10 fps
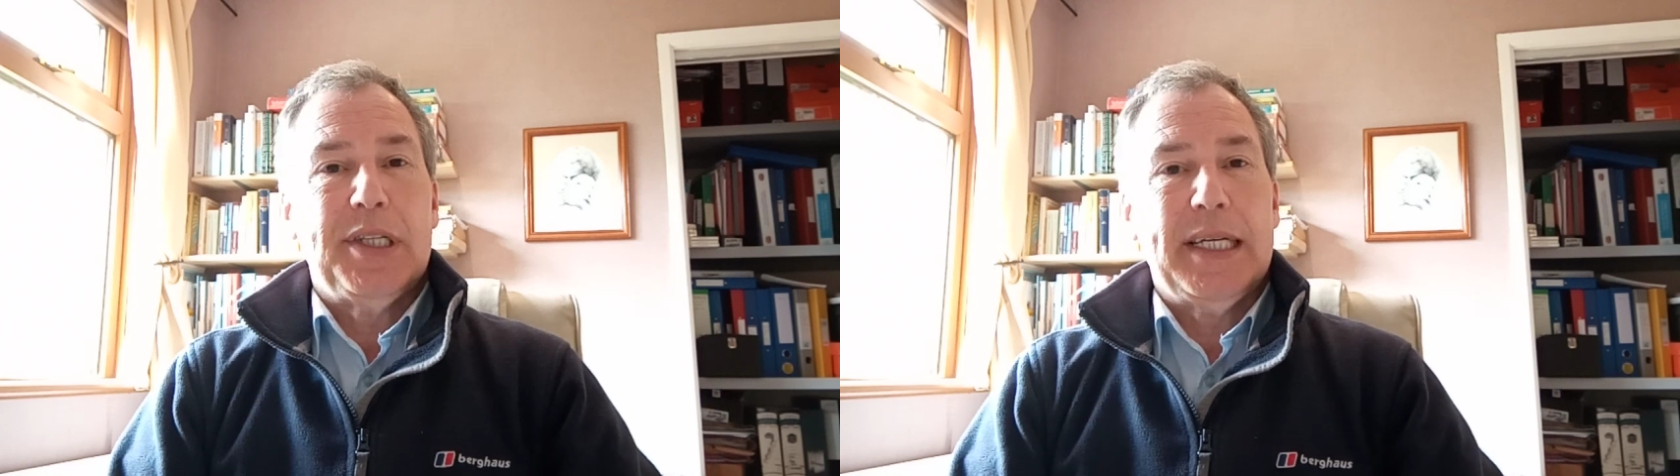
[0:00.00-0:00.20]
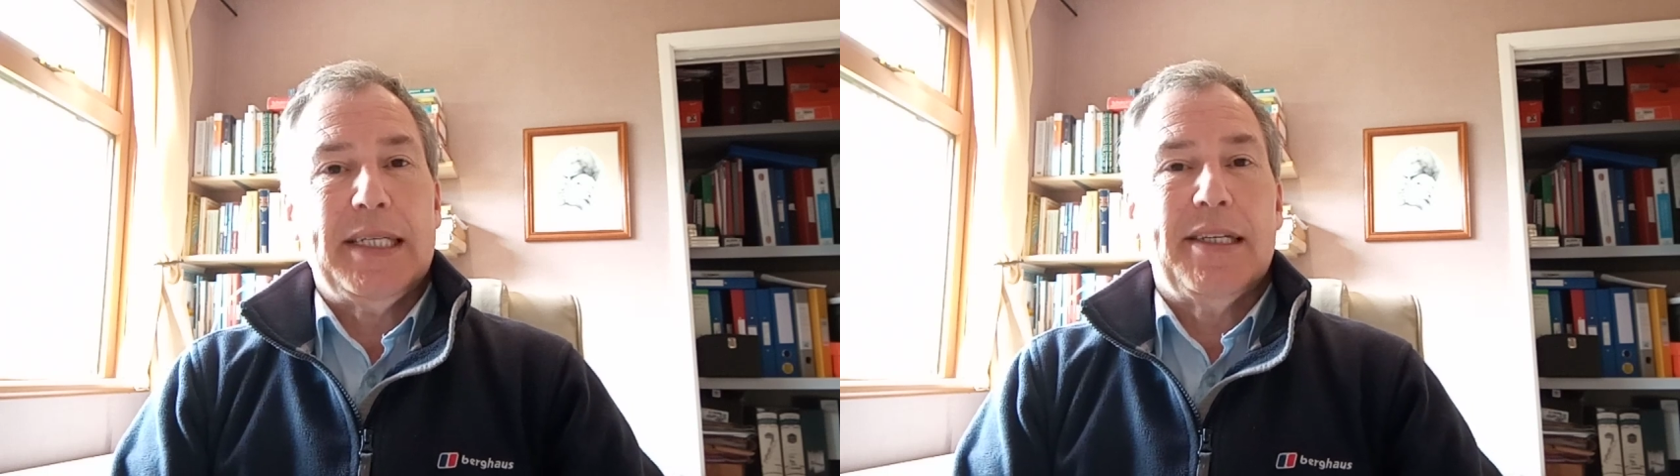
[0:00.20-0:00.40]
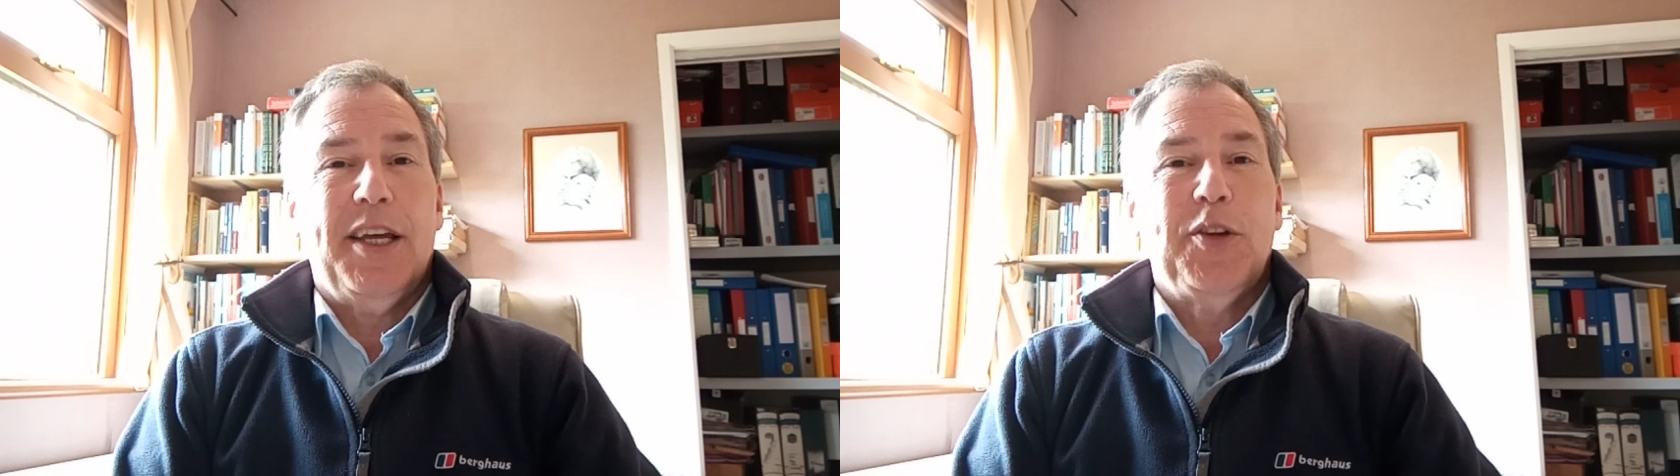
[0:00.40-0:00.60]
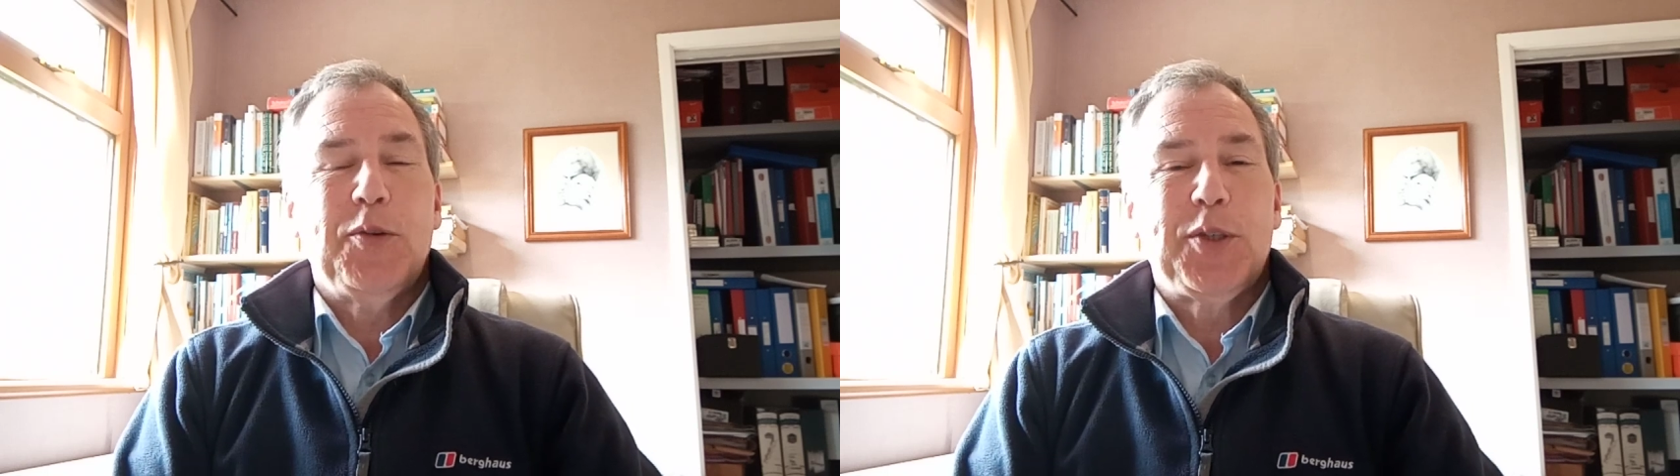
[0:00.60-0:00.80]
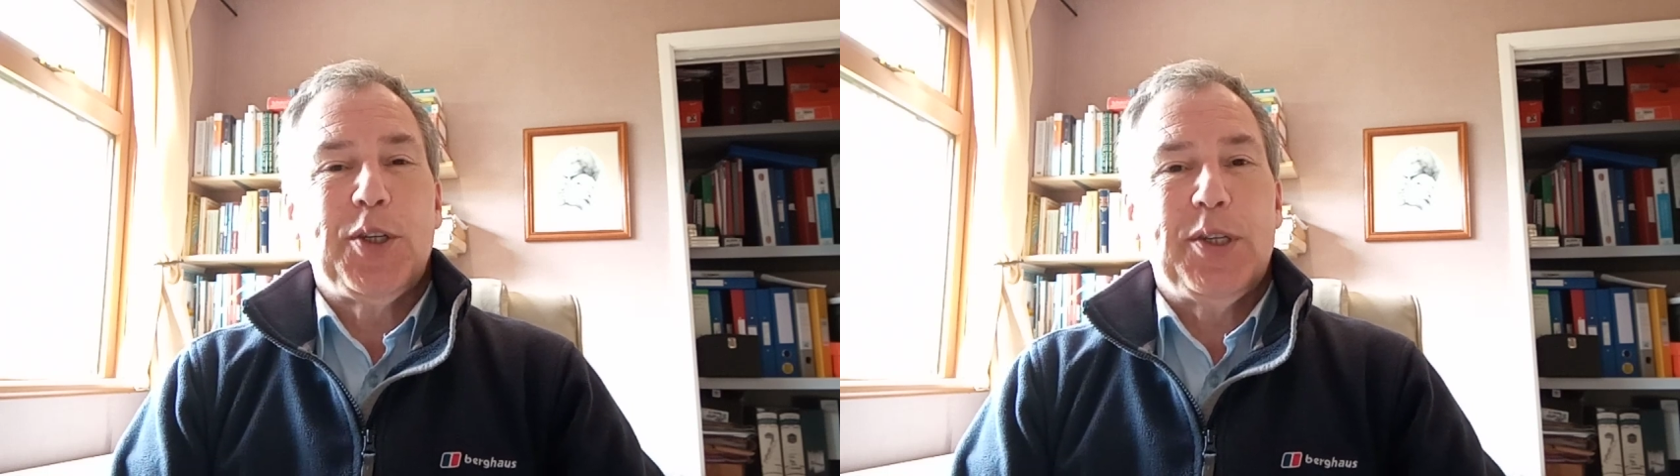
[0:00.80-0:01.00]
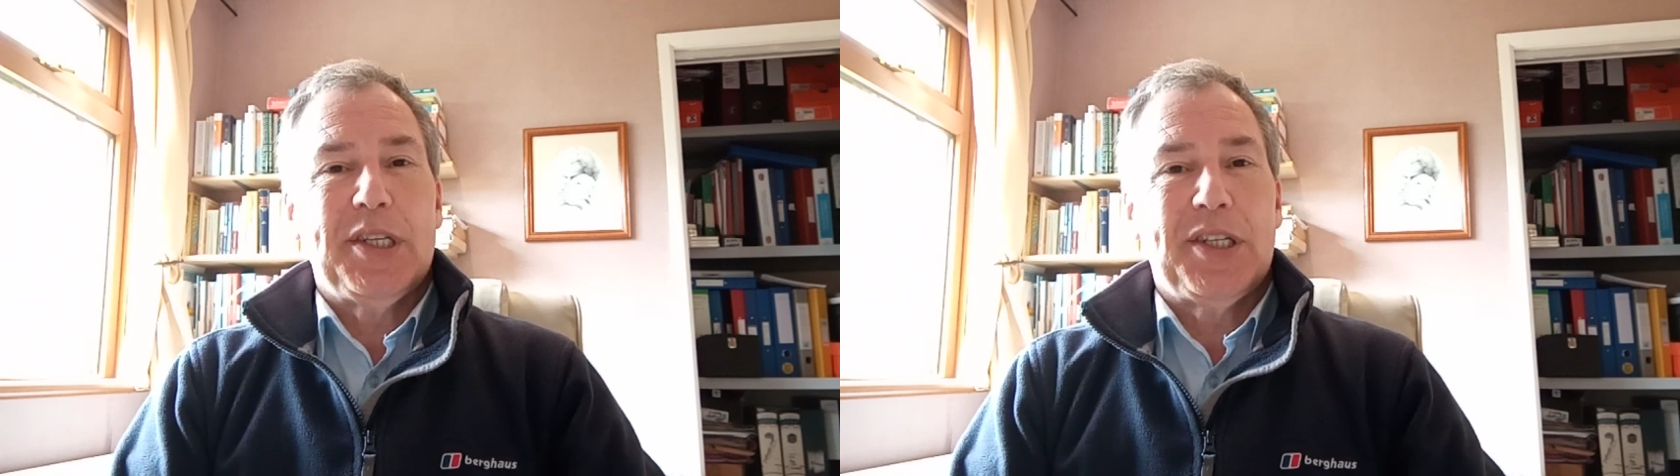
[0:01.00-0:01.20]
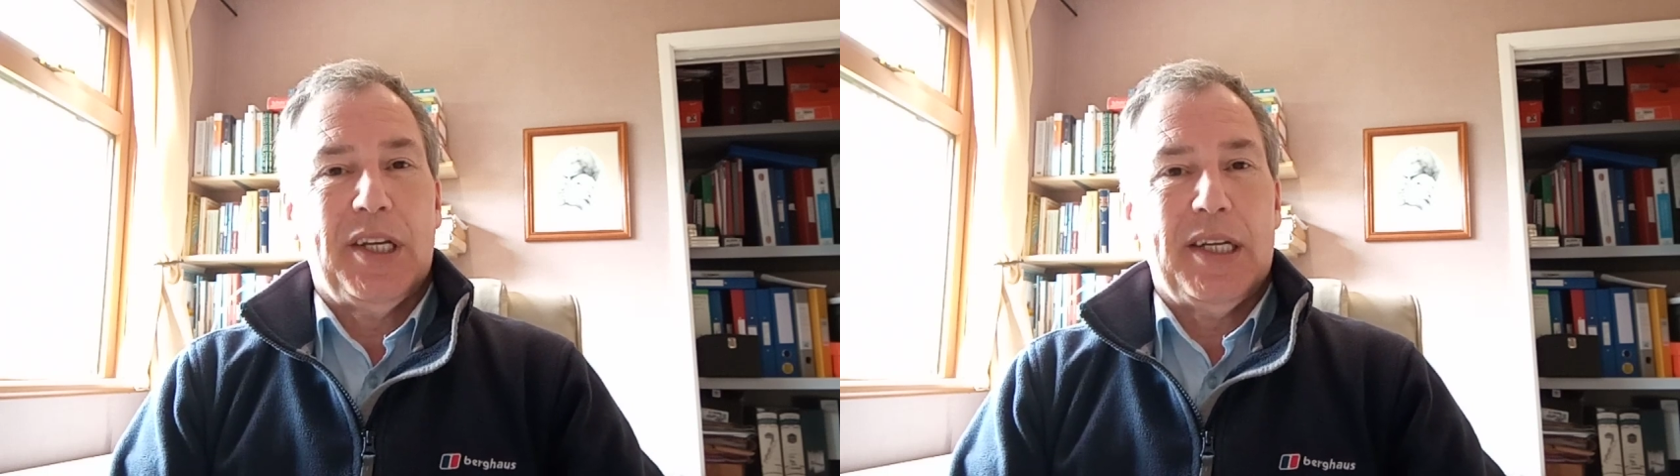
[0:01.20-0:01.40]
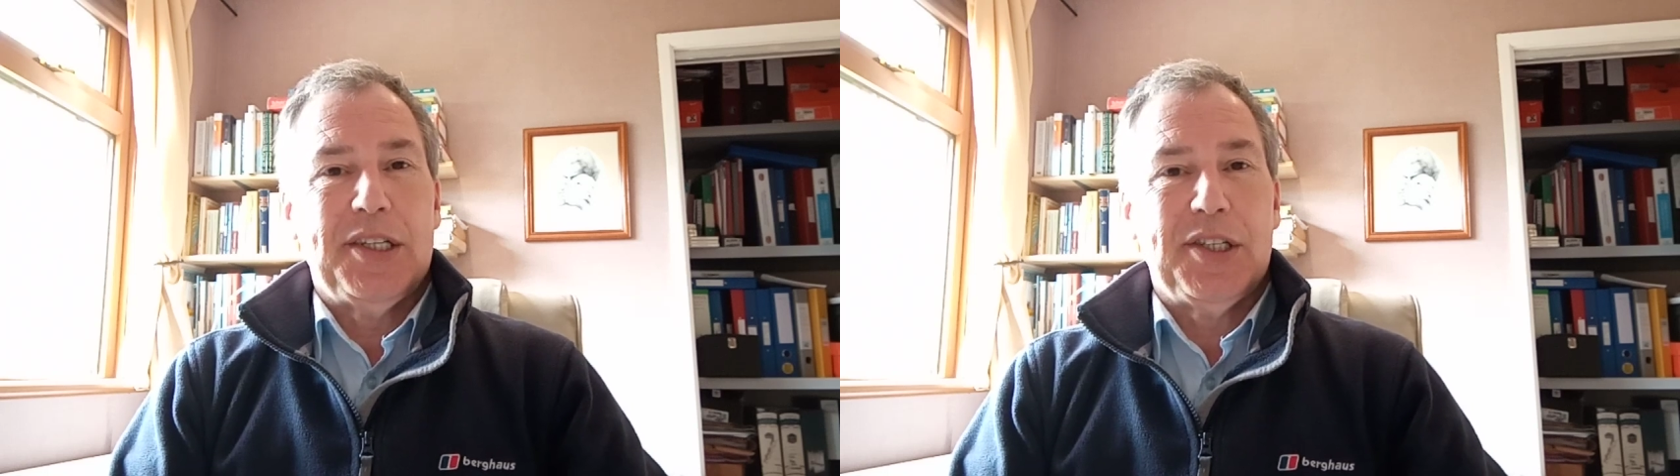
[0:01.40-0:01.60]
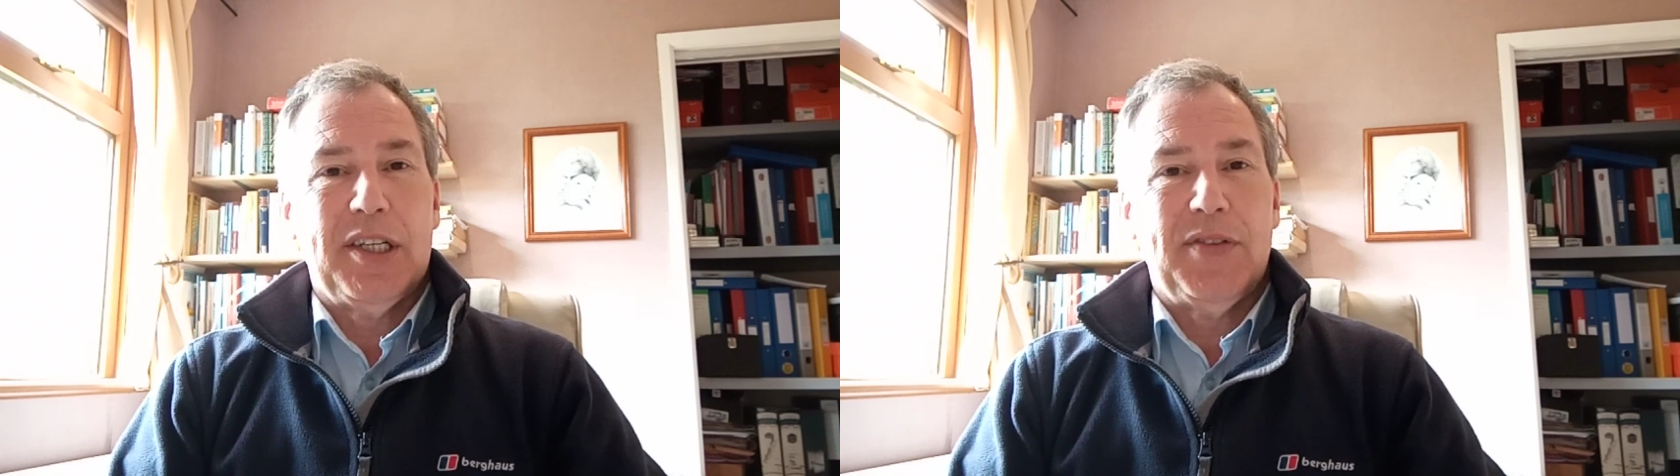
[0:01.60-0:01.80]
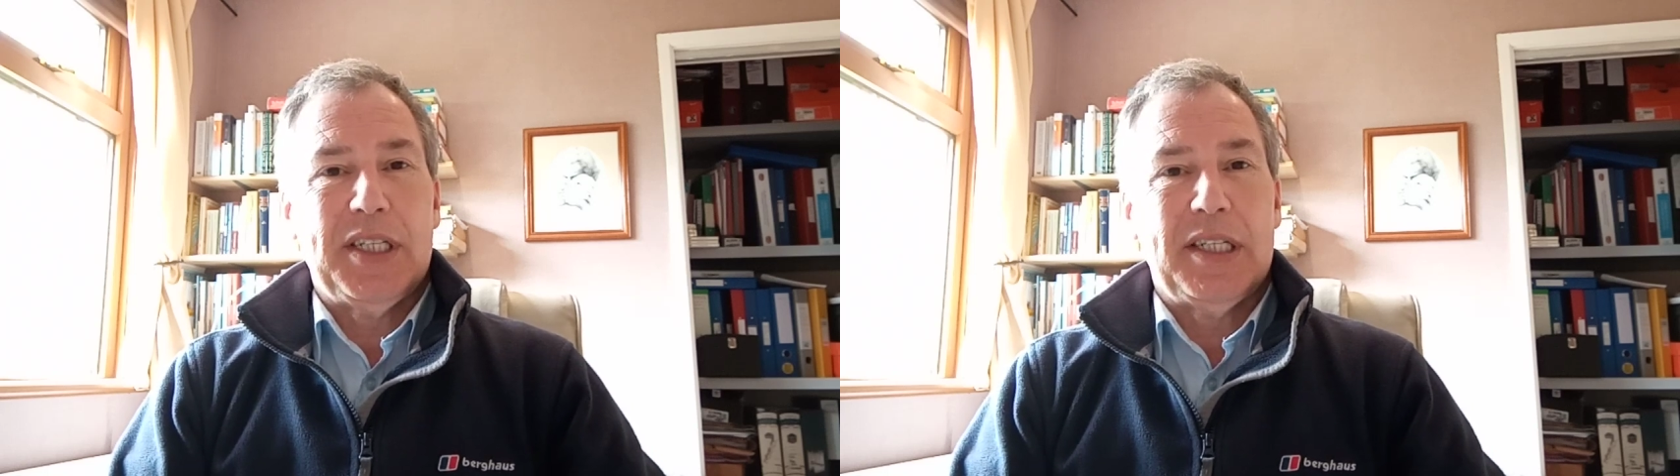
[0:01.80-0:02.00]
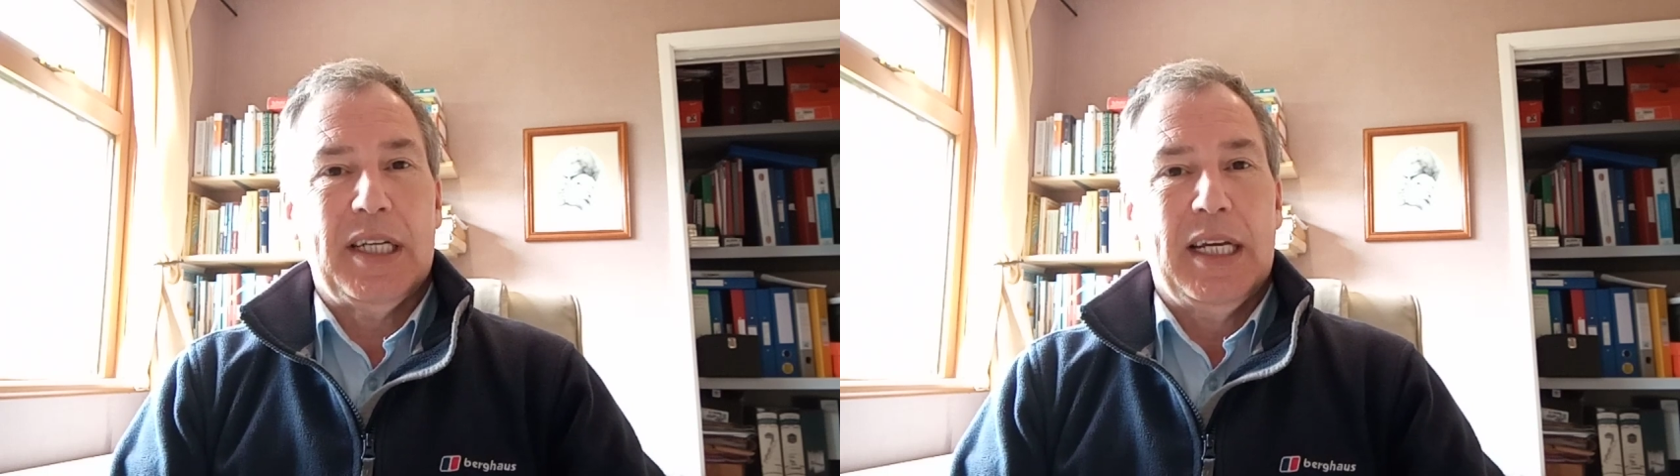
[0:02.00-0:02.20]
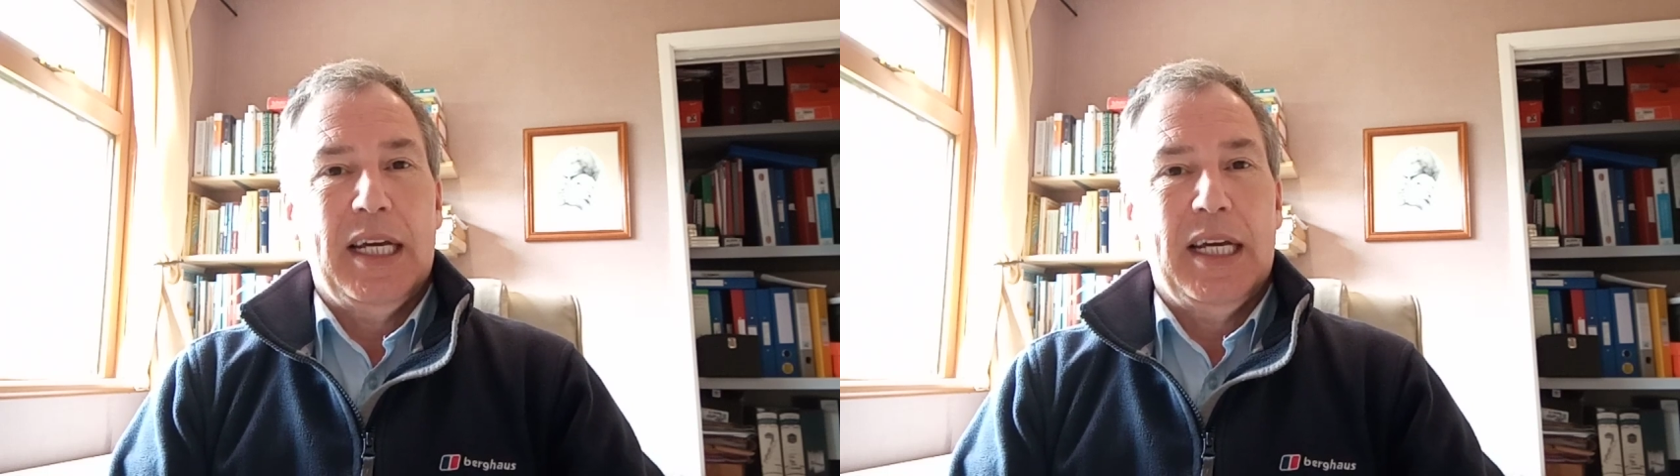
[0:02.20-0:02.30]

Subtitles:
this and also to the Sunday service.